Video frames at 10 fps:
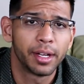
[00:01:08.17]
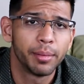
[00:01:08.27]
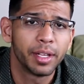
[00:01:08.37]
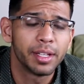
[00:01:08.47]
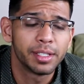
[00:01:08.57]
up
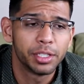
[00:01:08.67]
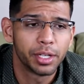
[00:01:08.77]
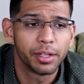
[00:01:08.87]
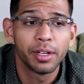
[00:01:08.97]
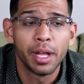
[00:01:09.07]
against each
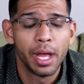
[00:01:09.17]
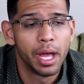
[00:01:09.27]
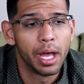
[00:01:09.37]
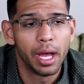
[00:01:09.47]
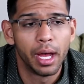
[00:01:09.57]

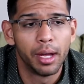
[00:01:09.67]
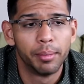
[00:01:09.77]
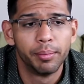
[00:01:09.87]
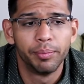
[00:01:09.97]
other.